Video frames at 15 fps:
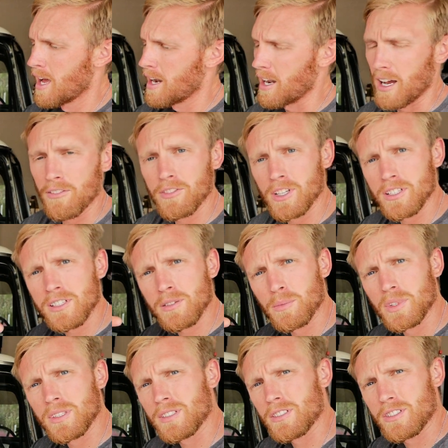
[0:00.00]
Now, I've done some
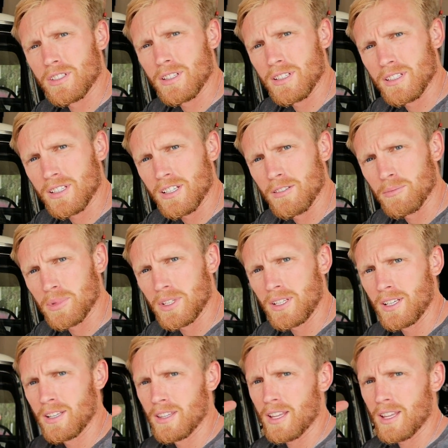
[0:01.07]
research in this company.